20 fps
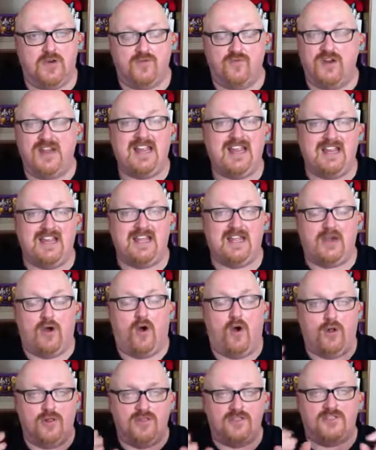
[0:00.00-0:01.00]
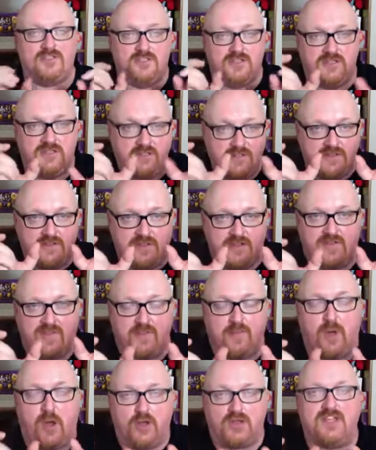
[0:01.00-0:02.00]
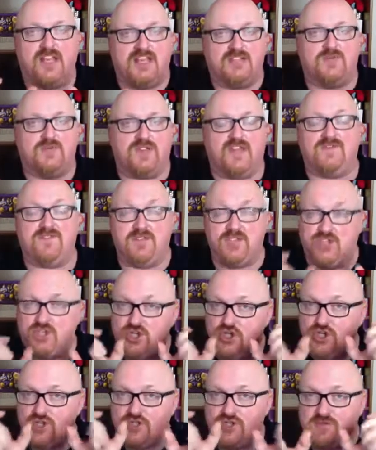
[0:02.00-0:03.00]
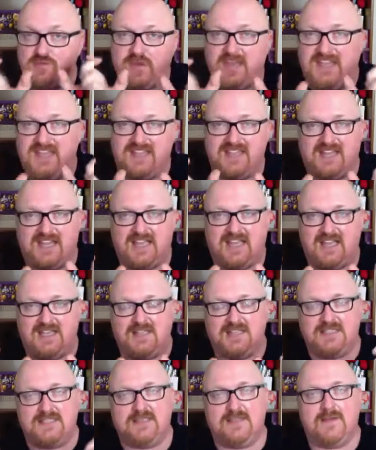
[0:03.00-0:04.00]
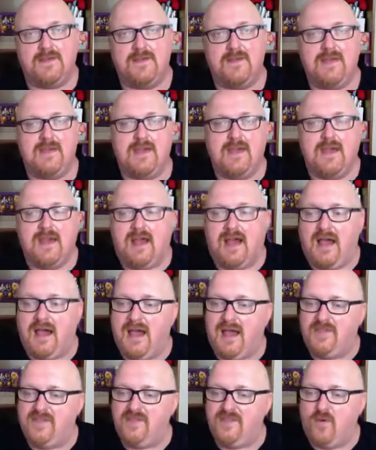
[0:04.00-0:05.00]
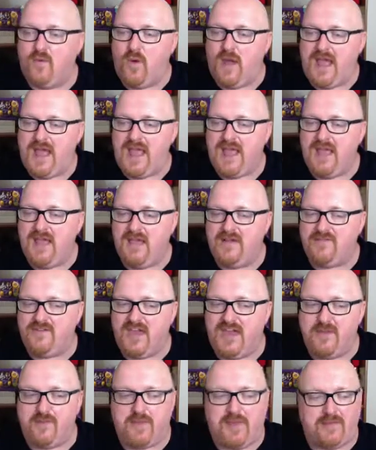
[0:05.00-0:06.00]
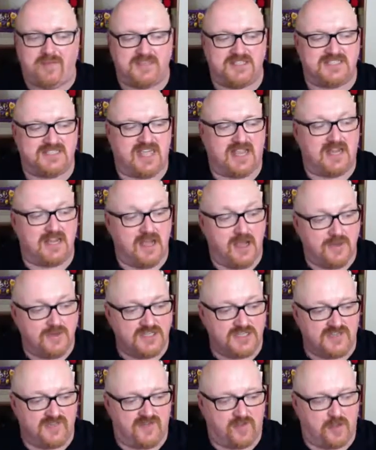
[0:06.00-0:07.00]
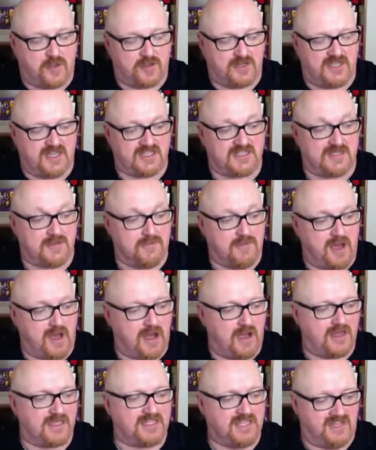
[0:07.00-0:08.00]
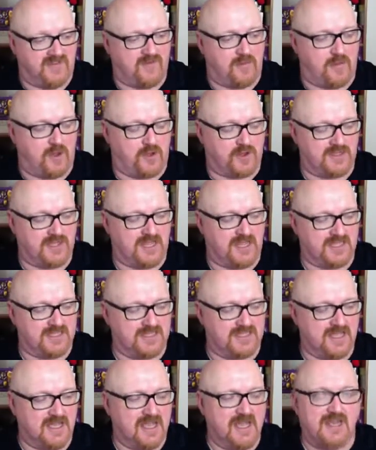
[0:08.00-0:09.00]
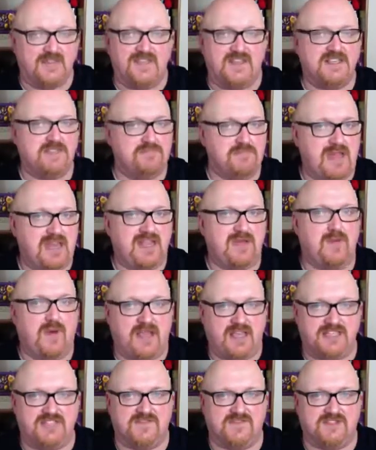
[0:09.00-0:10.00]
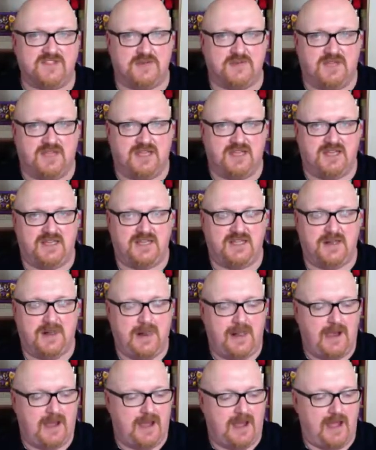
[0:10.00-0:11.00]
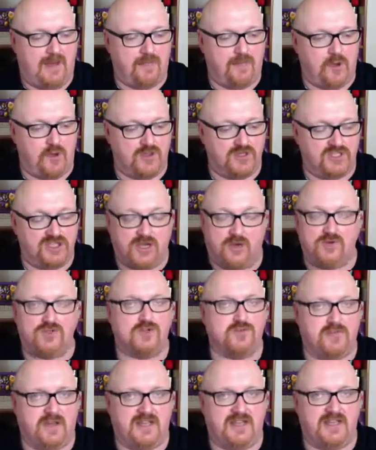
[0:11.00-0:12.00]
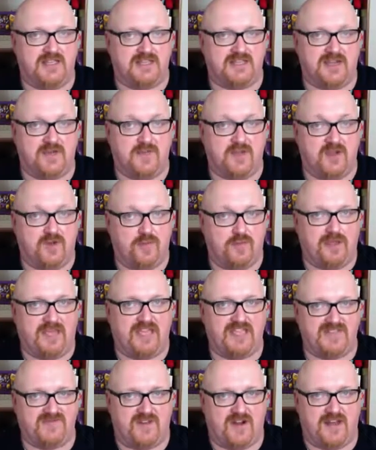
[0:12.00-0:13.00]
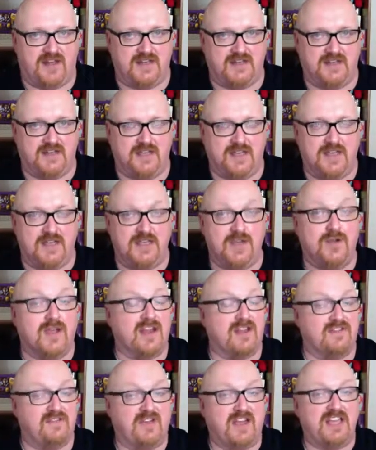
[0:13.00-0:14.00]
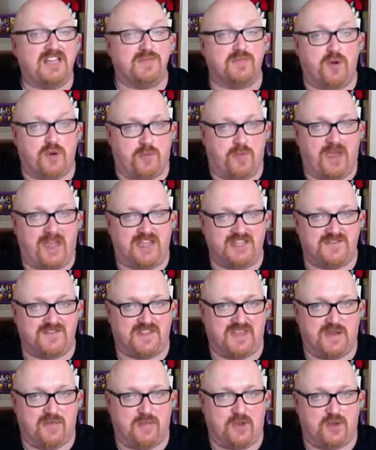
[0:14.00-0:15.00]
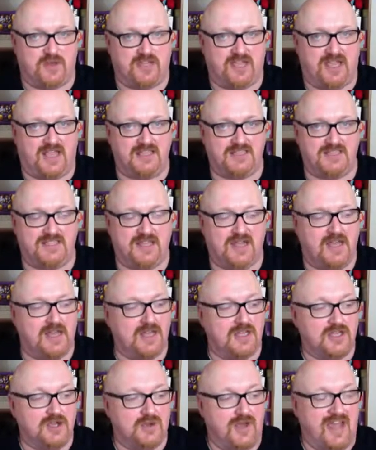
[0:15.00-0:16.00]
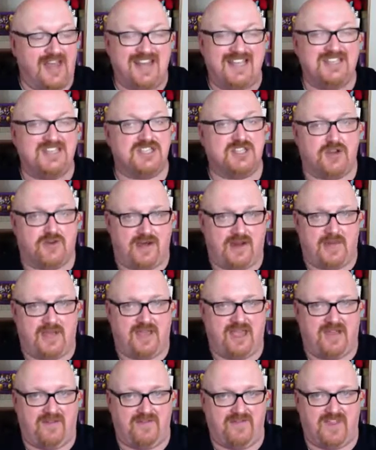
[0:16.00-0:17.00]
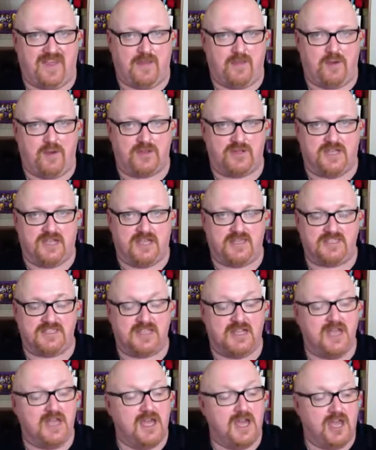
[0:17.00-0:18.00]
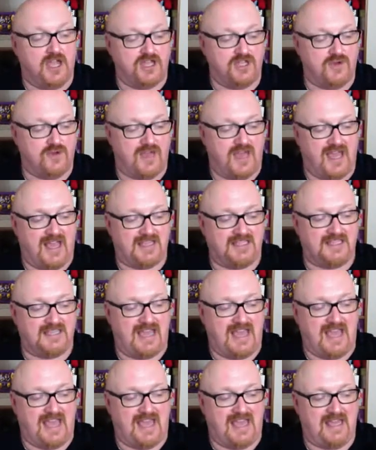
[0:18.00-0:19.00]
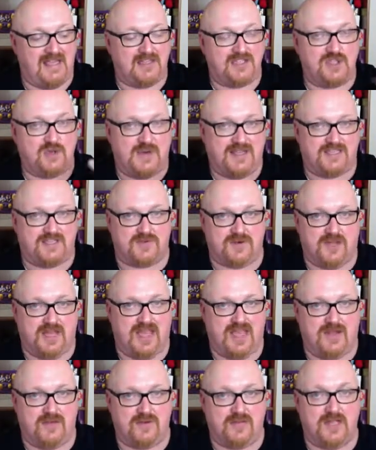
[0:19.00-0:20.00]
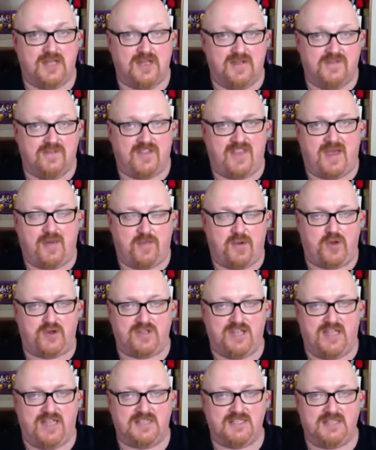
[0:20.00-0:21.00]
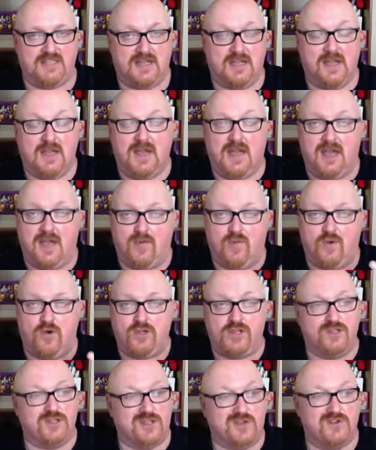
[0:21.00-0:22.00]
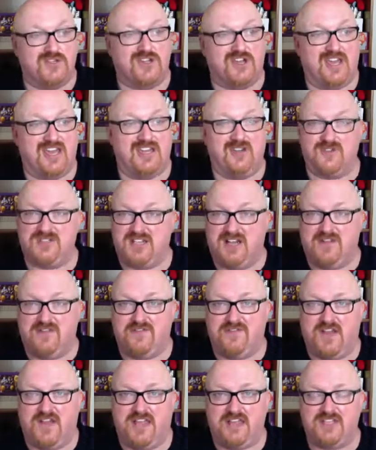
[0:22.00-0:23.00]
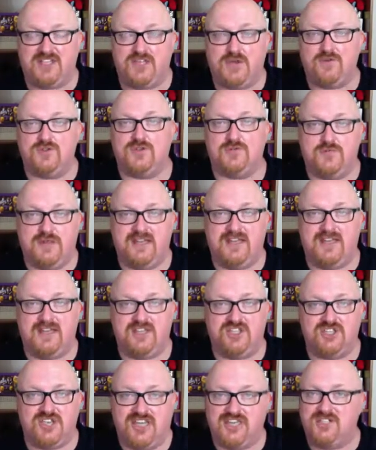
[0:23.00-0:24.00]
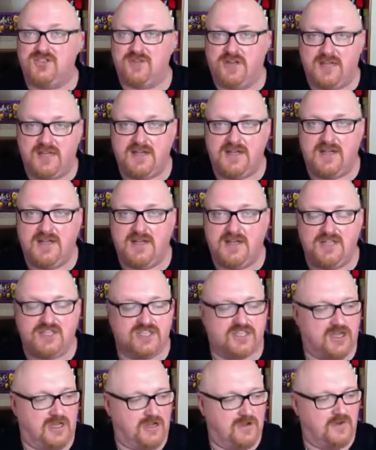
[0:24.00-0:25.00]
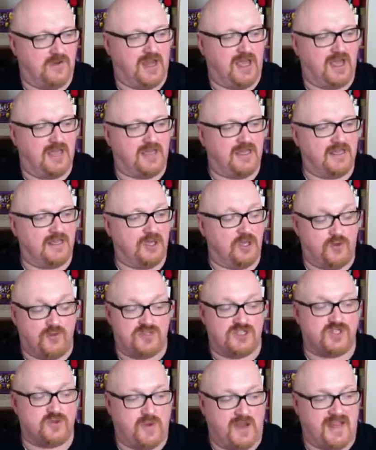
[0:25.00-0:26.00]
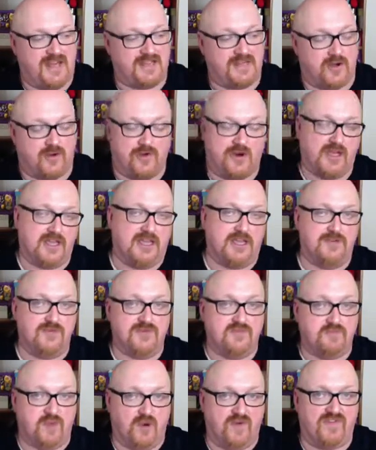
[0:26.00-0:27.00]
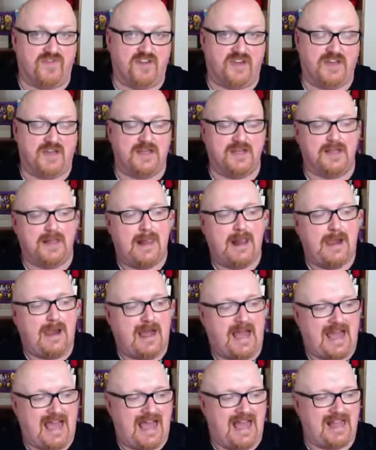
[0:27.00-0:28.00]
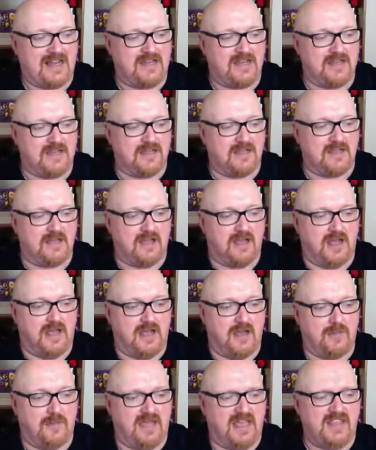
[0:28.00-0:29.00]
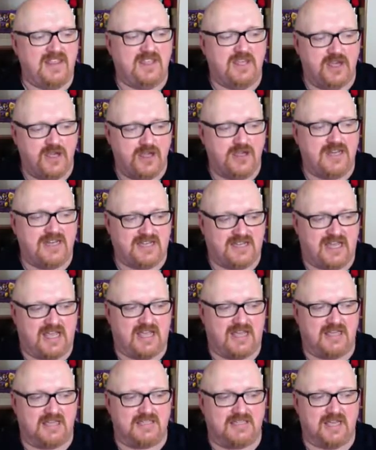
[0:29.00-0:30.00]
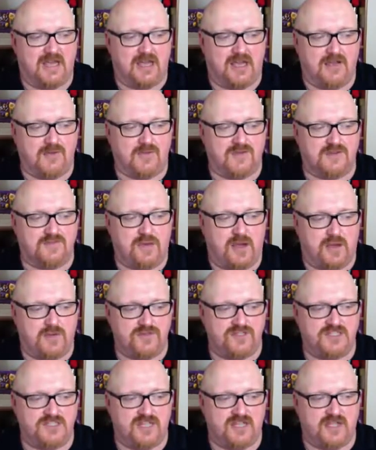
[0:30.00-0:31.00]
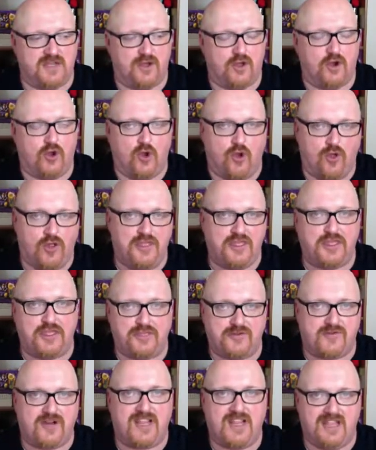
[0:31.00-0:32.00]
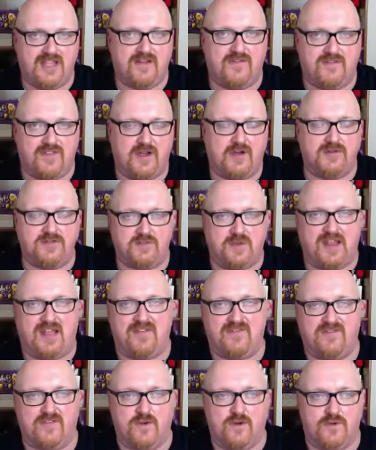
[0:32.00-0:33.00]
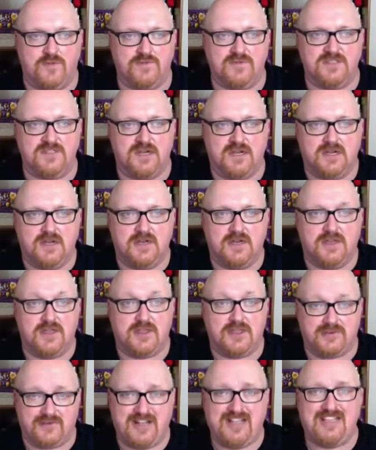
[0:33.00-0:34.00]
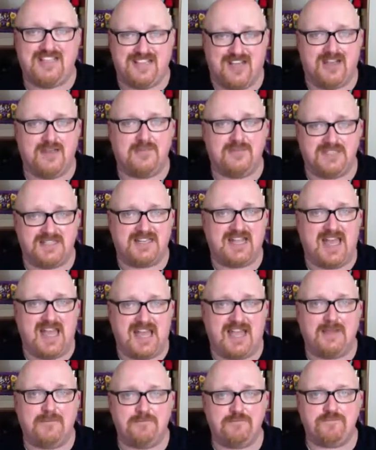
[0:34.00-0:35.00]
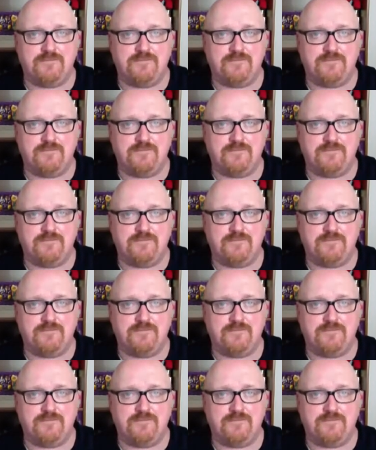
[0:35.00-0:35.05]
really all the podcast would have to just be the links. And the way of getting people to take notice of a podcast, the marketing of a podcast, there's many ways of doing it, but social media is going to be your biggest friend. You get a Facebook page for that podcast, you get an Instagram account for that podcast, and you get a Twitter account for that podcast. And what you do is you get yourself a social media scheduler, so like Hootsuite, or I use Buffer. And in the early days, I was posting on all 3 of those platforms 3 times a day.